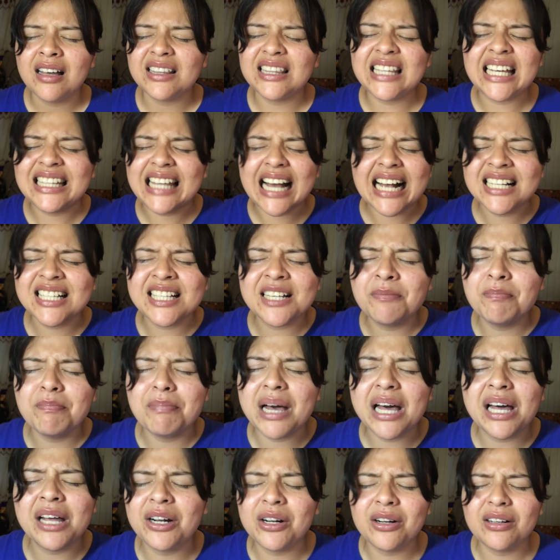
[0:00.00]
that doesn't
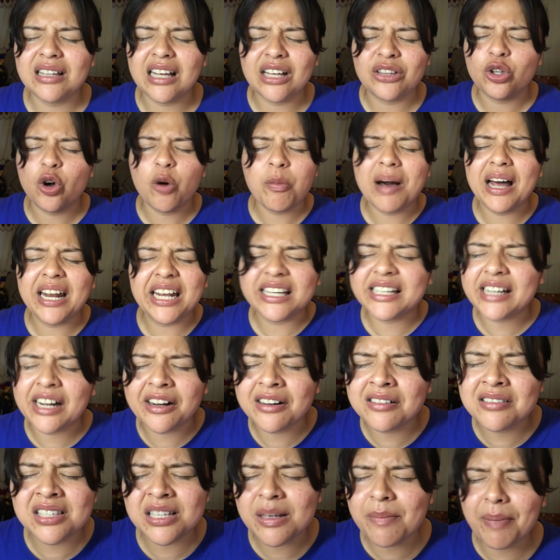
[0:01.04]
matter, that nobody
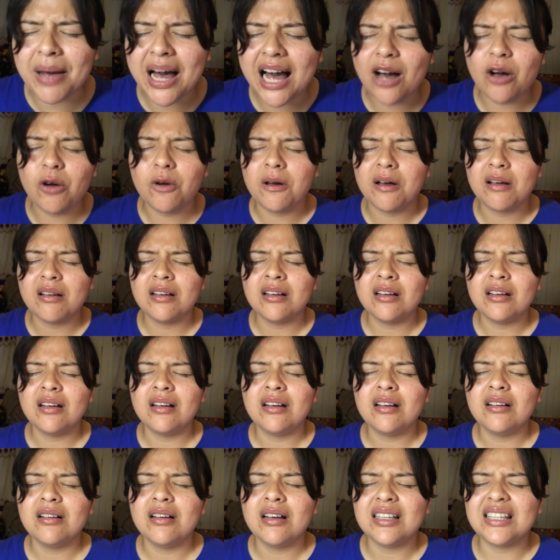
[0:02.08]
cares about,
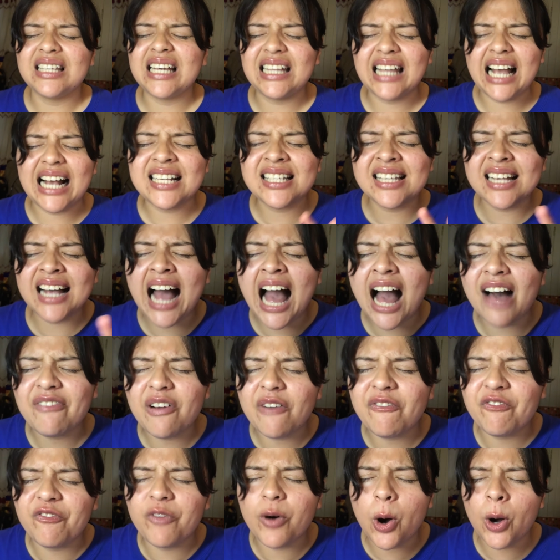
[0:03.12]
that doesn't have
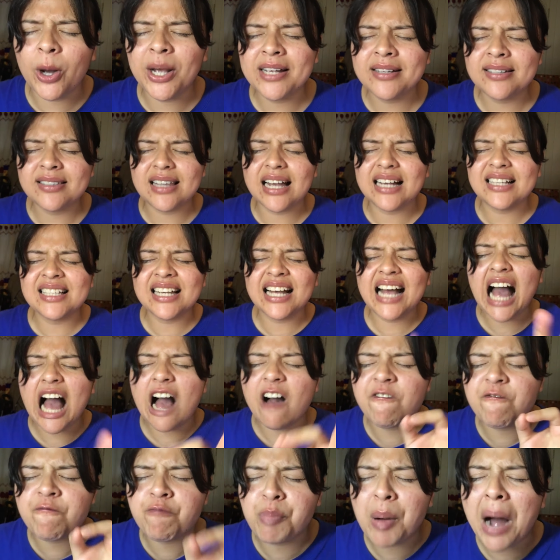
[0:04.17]
a voice, doesn't
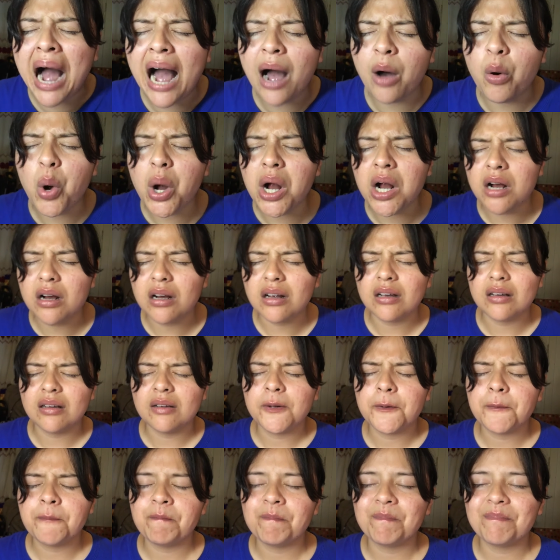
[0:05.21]
have power,
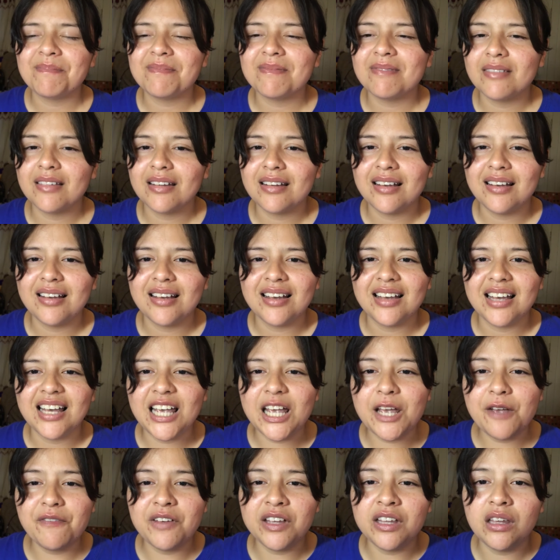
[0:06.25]

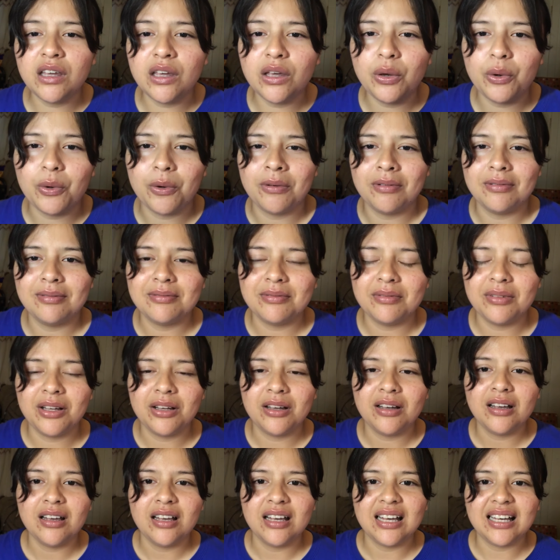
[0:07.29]
even you,
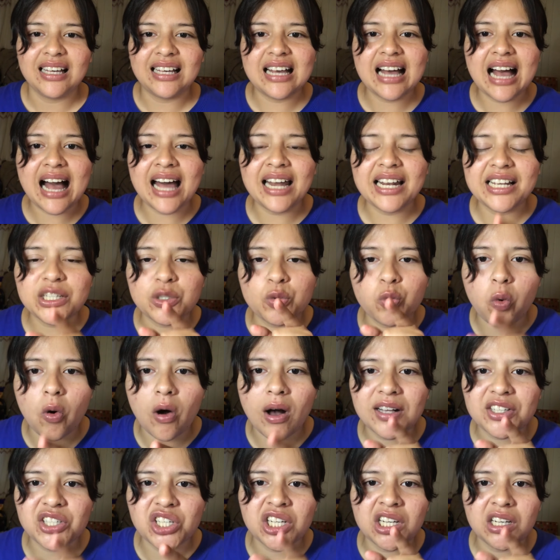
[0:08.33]
God is
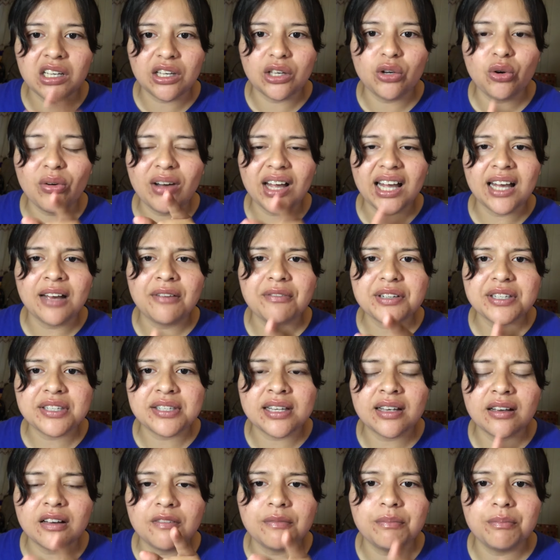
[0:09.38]
watching you, every
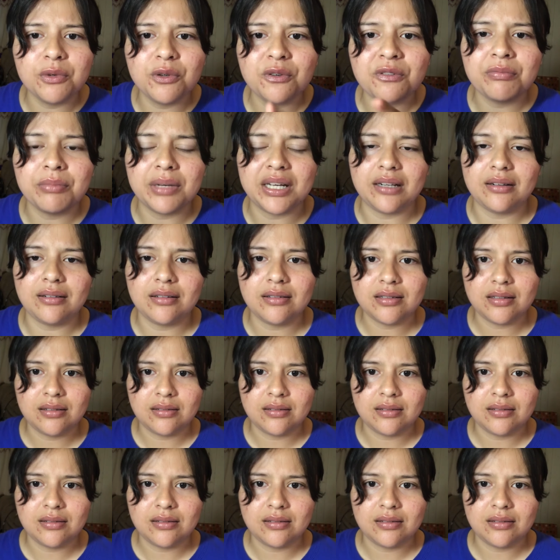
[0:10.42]
single movement,